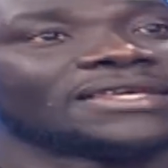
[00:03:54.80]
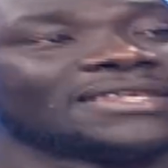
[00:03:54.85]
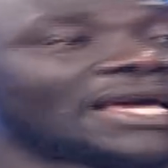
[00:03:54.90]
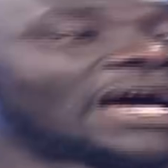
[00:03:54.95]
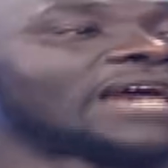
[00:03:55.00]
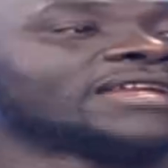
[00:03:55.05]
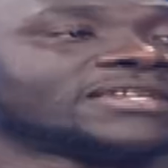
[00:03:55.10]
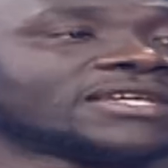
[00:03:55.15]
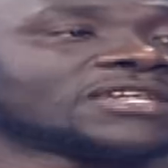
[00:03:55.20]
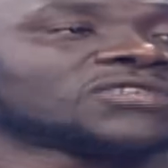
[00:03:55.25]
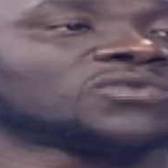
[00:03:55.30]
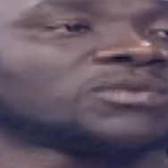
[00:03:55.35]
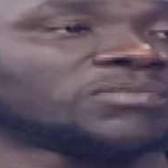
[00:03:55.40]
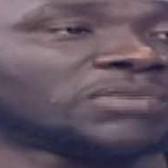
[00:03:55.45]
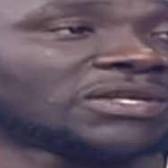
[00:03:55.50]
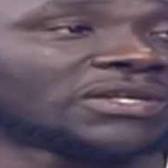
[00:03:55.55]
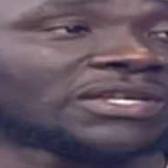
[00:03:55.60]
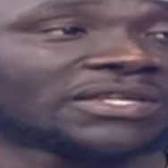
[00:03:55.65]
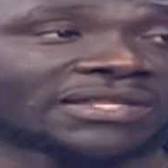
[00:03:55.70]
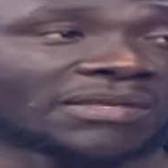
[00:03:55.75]
And yes, we've
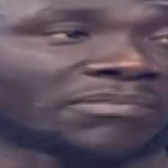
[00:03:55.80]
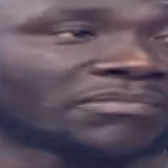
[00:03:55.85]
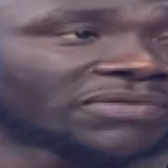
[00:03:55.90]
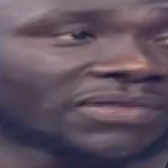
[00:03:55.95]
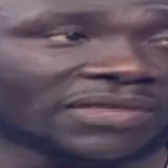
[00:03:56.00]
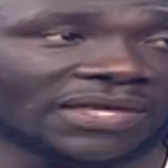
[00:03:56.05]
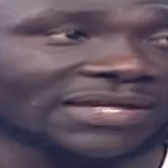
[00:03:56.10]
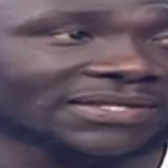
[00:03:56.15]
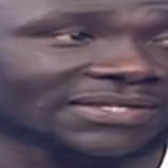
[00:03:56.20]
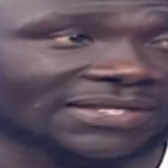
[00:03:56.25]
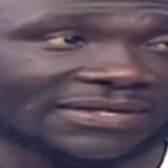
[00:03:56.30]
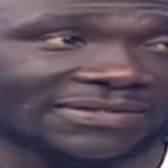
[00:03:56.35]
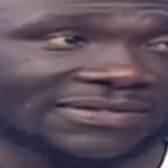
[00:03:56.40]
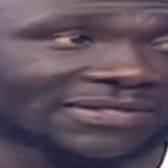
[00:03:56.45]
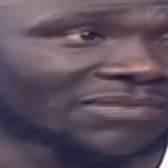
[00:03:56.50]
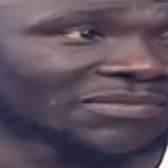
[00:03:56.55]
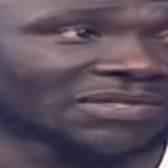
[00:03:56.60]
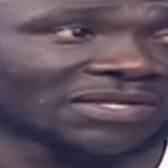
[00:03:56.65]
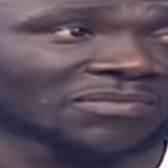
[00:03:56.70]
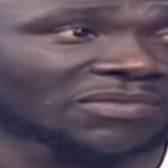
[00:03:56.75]
been in the theater,
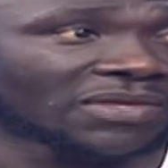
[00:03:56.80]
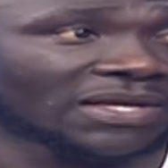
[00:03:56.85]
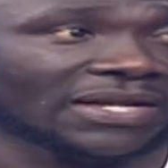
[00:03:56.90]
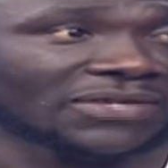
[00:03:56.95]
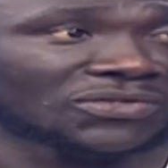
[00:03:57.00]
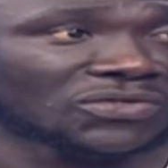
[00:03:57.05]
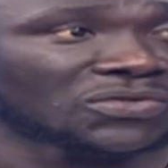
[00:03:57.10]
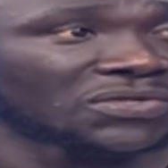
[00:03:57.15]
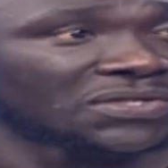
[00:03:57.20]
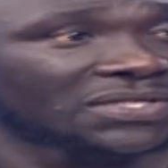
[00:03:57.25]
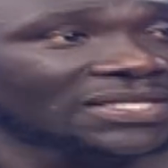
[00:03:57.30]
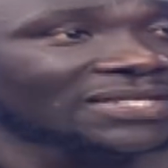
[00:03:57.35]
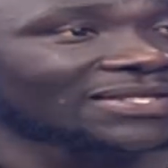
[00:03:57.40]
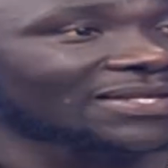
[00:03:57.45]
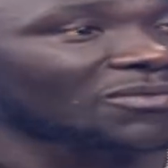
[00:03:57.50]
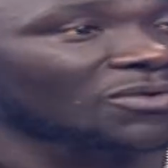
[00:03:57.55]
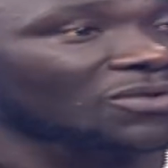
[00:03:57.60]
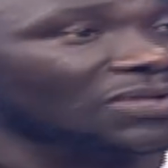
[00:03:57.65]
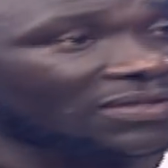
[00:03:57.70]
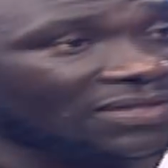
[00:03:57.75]
same theater. So you see
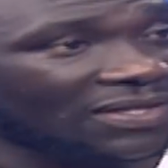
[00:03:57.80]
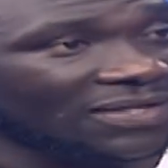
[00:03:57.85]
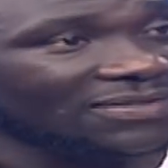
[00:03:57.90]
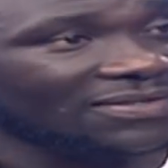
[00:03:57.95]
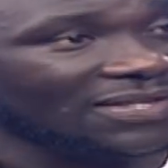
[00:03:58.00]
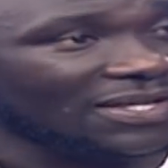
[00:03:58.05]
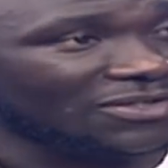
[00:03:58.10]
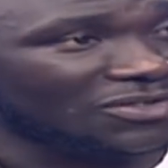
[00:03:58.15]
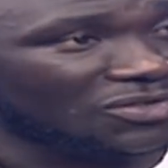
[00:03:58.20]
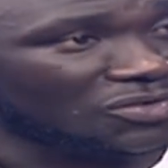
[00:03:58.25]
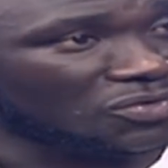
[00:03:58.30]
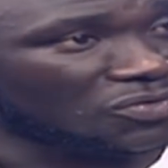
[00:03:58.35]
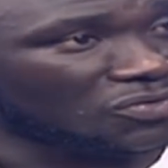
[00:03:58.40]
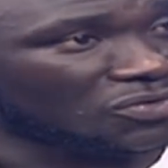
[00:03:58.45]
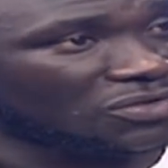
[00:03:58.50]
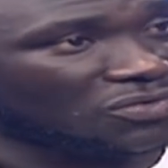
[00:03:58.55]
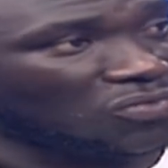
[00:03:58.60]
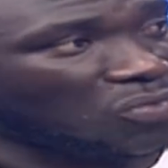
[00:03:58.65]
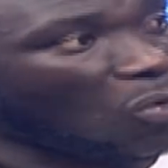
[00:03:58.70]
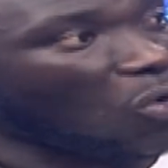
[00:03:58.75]
some of the things that
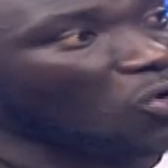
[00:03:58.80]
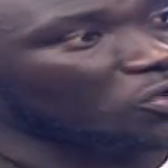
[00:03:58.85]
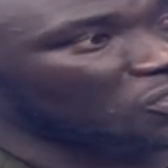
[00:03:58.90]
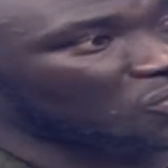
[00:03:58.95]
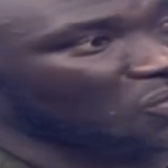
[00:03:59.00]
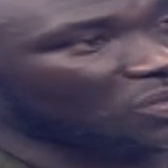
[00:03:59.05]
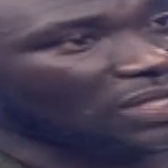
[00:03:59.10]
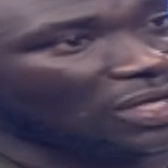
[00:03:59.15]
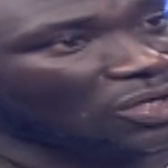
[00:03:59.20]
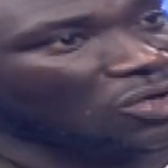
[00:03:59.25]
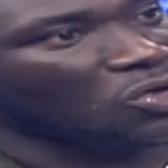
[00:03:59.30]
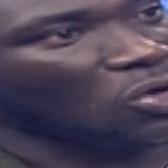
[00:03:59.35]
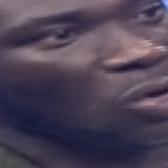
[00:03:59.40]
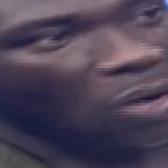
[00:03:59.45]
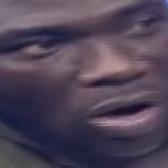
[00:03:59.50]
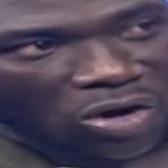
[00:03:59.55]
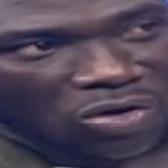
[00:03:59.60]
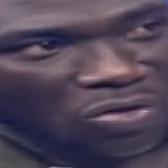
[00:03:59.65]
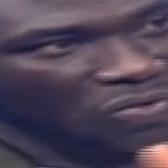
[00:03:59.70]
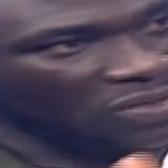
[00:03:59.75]
you'd watch with a lot of
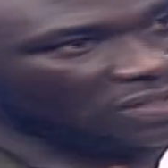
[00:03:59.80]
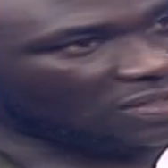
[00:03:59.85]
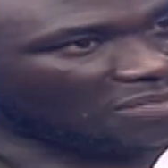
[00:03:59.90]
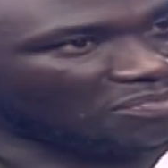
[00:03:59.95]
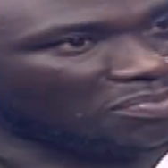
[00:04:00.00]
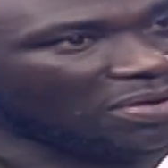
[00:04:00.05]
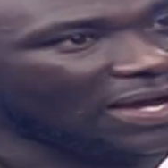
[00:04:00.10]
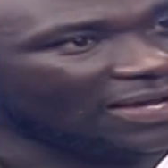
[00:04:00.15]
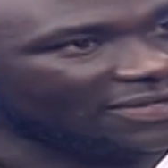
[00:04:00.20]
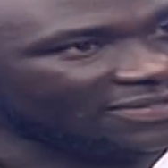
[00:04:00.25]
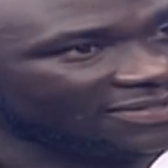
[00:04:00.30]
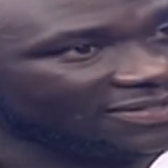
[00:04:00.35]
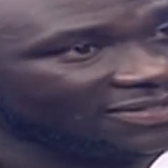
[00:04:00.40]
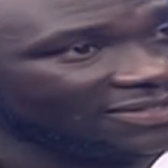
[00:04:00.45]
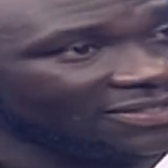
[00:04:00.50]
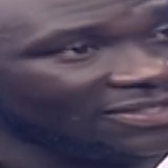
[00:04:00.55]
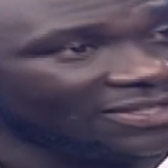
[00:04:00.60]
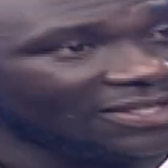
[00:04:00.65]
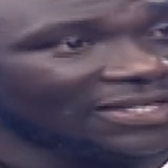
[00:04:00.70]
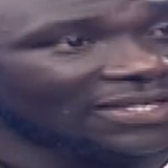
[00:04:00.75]
awe in the past.
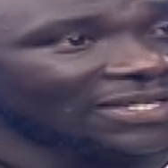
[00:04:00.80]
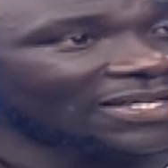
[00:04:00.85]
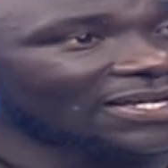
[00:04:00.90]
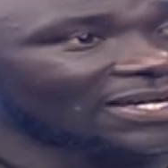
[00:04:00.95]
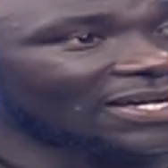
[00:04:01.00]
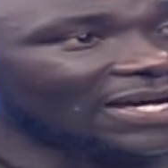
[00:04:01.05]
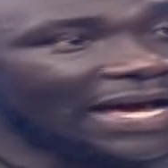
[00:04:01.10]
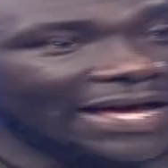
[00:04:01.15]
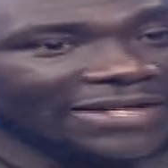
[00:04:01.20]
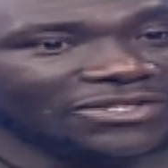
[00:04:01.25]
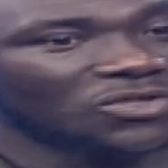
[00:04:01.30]
And